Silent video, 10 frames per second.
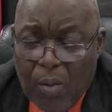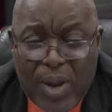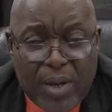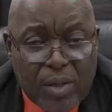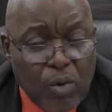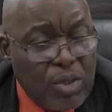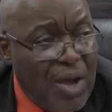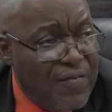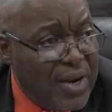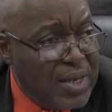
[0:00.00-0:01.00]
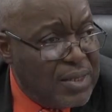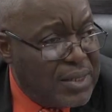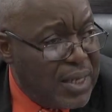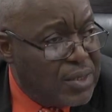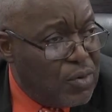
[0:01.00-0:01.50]
when good
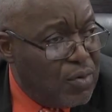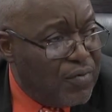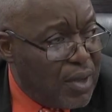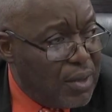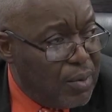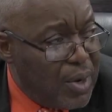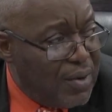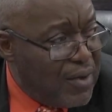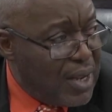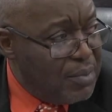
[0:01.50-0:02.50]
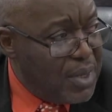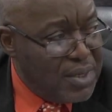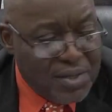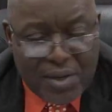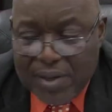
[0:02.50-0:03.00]
governance takes over, whatever that
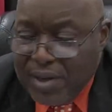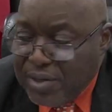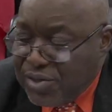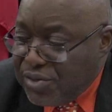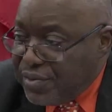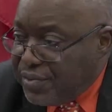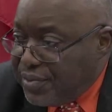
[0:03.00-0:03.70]
means in English,